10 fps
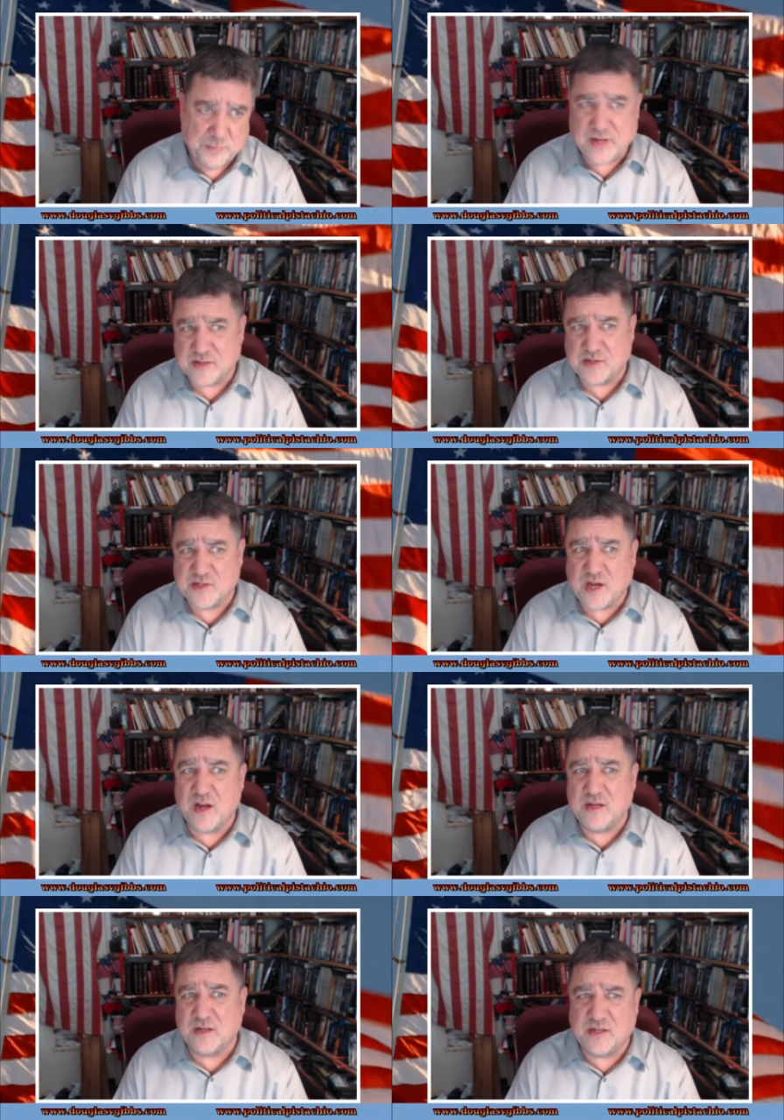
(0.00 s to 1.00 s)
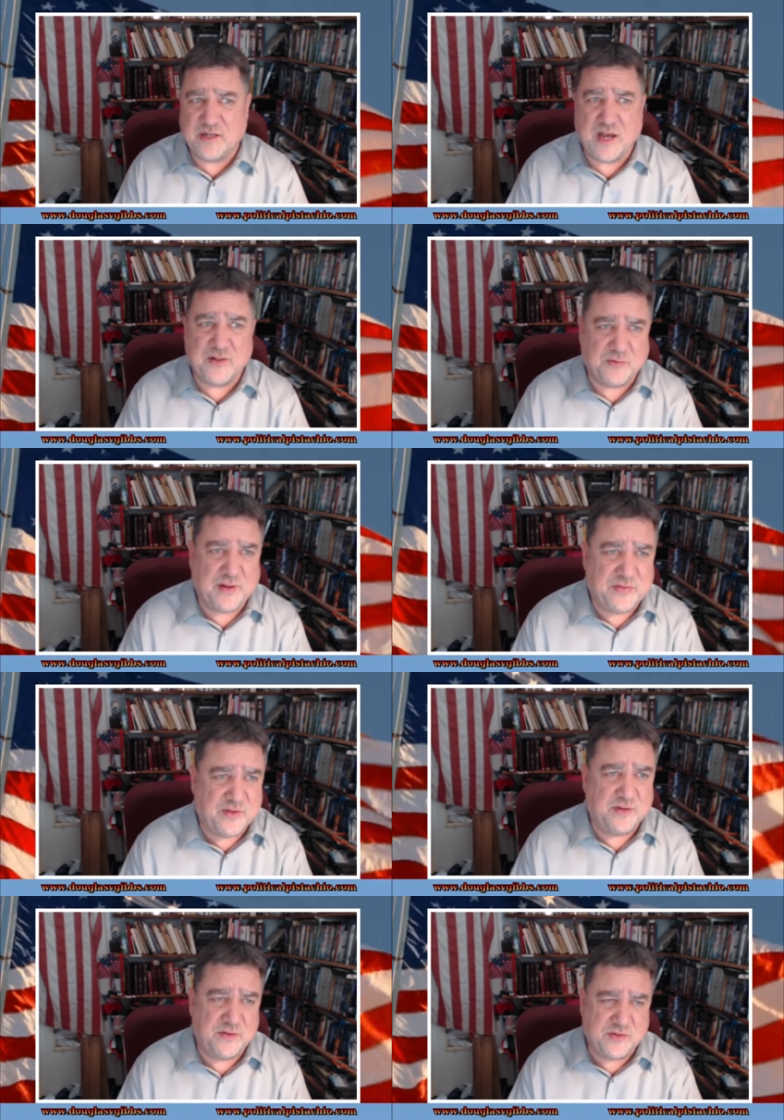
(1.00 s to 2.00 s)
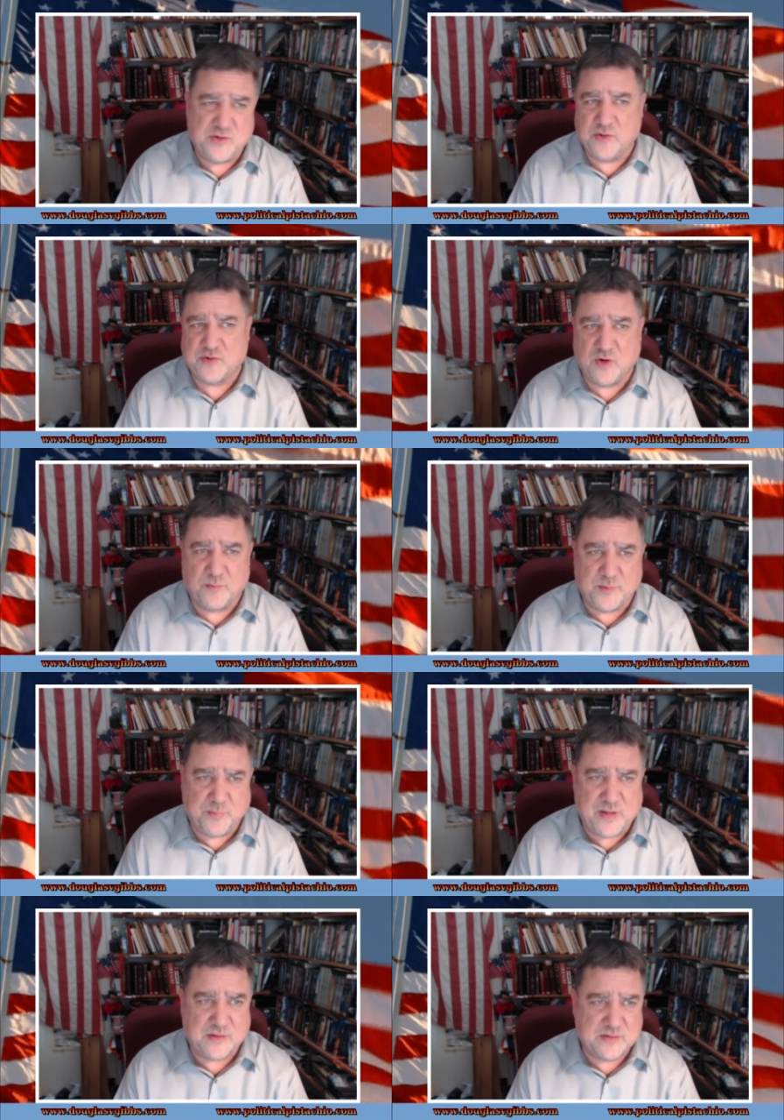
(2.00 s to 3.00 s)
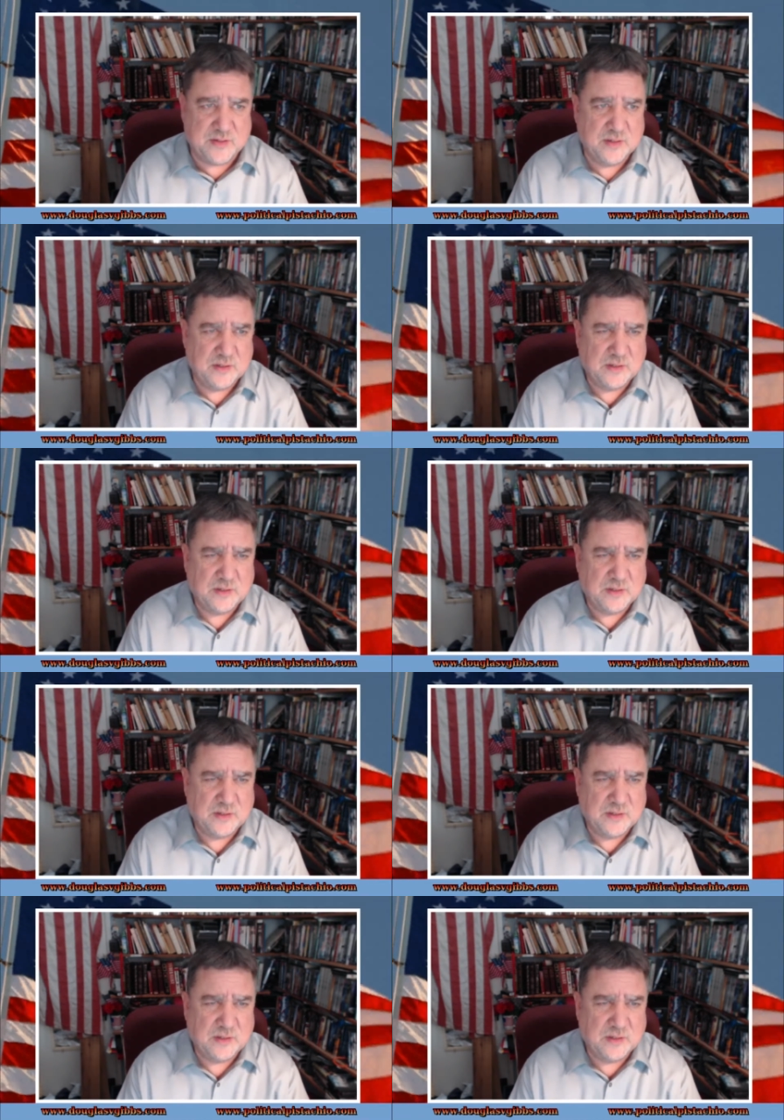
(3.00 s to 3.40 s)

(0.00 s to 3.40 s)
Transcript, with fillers: because his conduct did not threaten to disturb the peace.